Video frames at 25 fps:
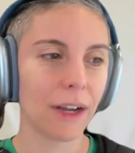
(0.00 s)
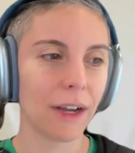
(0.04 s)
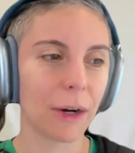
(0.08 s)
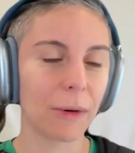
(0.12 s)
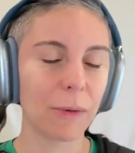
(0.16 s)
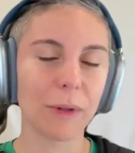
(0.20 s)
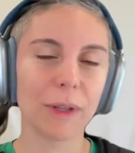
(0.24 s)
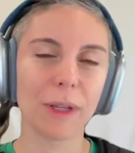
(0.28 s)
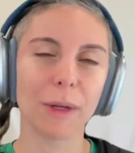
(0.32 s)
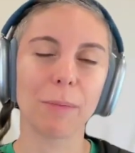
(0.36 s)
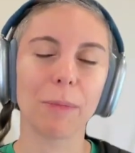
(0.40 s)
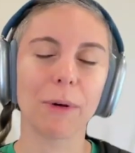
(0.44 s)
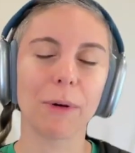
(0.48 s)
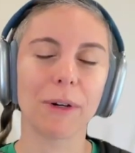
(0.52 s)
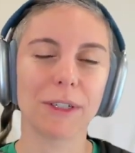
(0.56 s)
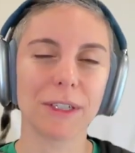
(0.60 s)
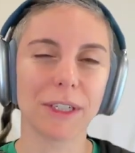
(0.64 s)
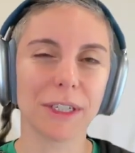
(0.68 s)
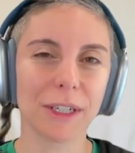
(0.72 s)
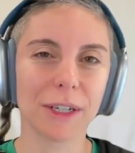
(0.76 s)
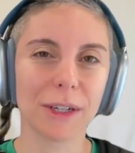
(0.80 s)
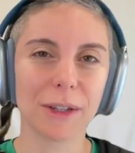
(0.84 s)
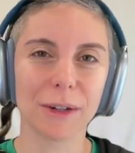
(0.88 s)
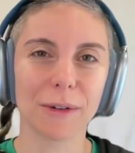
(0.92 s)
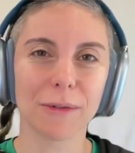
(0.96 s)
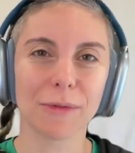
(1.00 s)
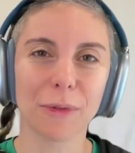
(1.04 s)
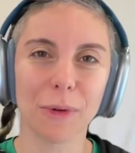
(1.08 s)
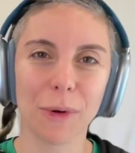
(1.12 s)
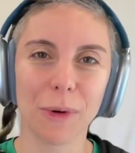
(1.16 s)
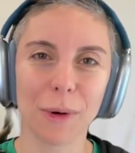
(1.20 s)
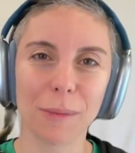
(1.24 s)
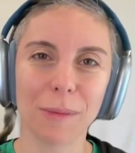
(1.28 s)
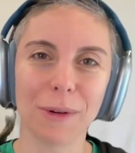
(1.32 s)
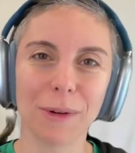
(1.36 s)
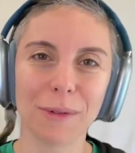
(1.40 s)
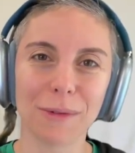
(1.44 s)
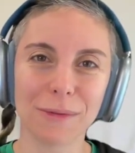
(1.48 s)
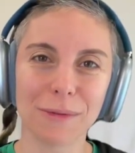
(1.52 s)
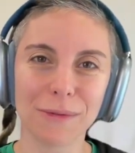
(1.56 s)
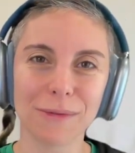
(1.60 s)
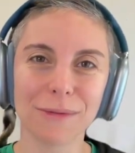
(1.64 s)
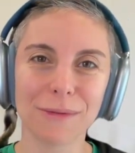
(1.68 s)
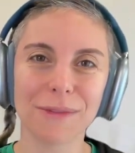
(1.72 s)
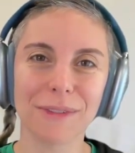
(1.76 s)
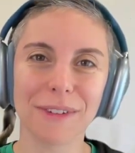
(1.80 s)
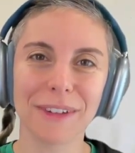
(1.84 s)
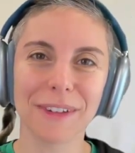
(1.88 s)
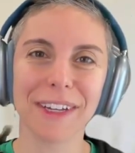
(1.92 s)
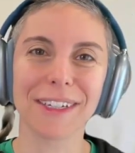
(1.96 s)
really particular form of
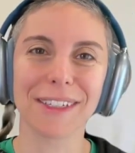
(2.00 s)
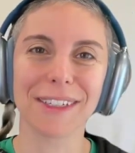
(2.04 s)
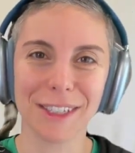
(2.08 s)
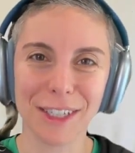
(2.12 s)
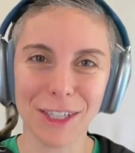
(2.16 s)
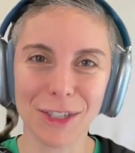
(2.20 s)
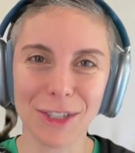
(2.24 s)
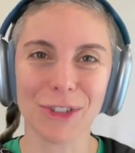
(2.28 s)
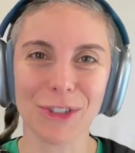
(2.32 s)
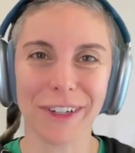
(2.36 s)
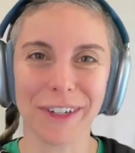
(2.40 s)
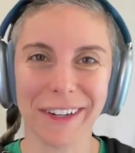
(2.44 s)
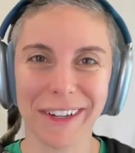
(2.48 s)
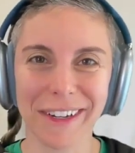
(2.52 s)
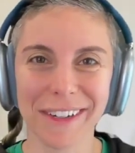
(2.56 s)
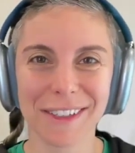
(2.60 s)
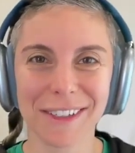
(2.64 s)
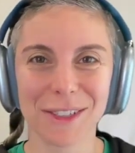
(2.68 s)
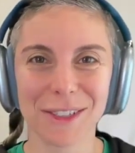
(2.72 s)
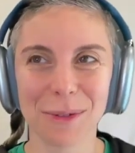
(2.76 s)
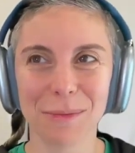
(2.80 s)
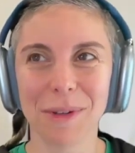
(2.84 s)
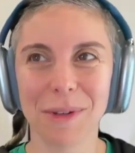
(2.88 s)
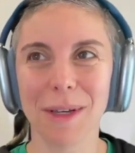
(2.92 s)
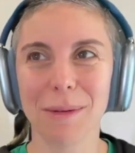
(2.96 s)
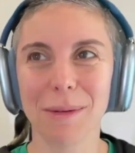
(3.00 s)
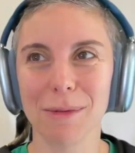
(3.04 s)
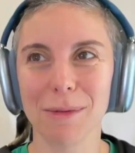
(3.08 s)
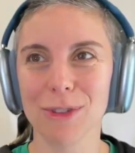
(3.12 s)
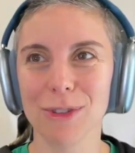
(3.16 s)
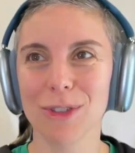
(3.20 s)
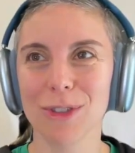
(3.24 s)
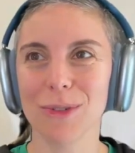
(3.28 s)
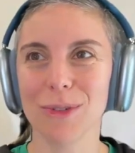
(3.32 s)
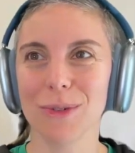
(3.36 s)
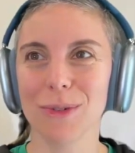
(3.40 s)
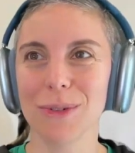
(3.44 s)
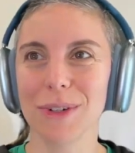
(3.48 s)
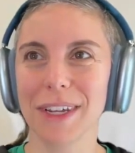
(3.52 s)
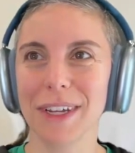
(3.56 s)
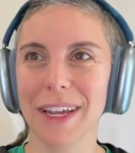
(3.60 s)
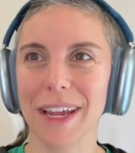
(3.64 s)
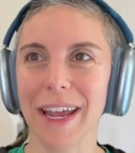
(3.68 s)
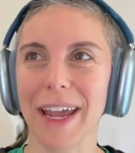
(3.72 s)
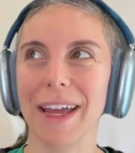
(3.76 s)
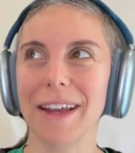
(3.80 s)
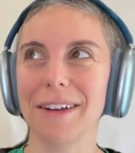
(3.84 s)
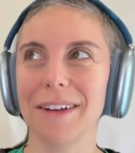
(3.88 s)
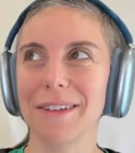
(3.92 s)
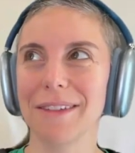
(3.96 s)
like teaching to be able to
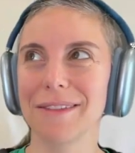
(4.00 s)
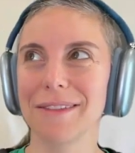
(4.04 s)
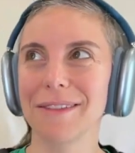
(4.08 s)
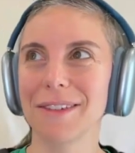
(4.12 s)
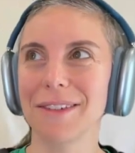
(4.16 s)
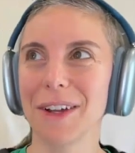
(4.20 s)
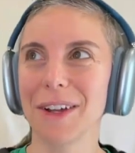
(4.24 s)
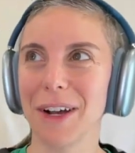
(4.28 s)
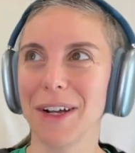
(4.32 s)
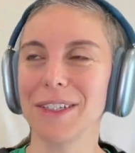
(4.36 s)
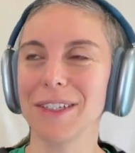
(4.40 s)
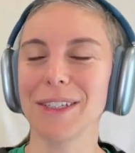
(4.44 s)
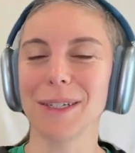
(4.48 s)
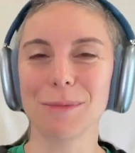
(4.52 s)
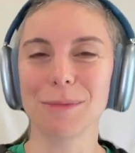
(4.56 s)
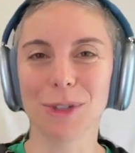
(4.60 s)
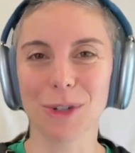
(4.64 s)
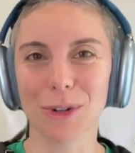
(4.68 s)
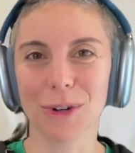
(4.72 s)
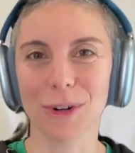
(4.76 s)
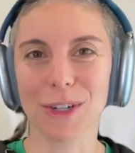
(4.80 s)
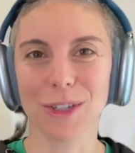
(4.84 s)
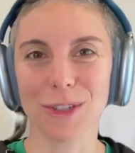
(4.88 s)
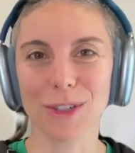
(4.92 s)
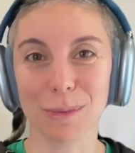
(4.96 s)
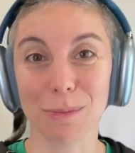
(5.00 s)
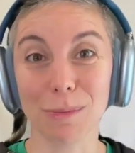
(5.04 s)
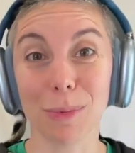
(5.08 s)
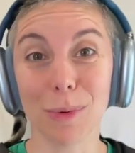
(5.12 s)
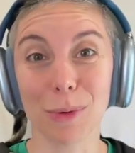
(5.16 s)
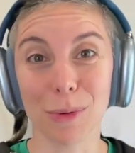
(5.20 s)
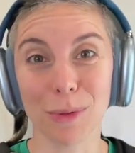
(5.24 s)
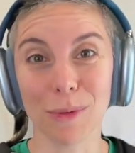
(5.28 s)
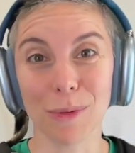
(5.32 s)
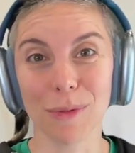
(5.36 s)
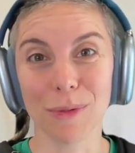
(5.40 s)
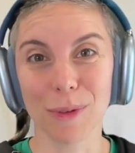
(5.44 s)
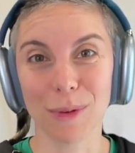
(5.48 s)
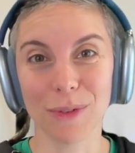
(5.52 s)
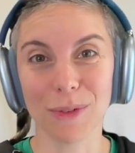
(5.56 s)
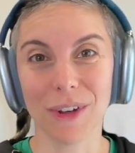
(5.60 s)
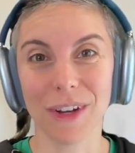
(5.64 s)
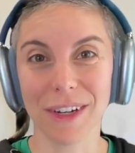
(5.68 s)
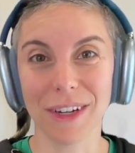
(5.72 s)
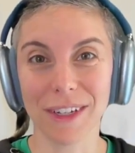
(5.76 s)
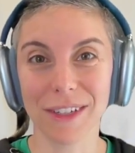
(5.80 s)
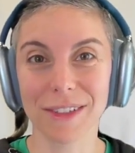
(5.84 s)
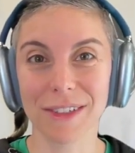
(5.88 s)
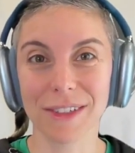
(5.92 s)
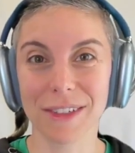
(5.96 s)
get concepts across to both of those
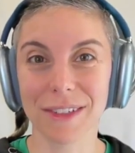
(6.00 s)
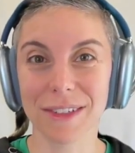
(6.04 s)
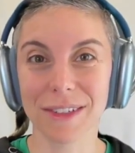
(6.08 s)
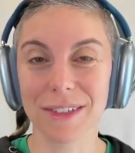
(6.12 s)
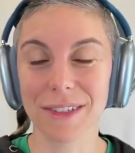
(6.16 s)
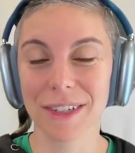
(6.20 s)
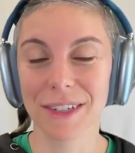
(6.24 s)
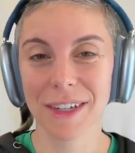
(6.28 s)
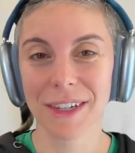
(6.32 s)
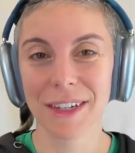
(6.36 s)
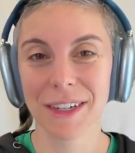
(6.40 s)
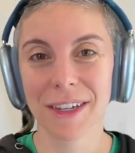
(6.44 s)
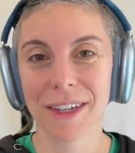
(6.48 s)
audiences.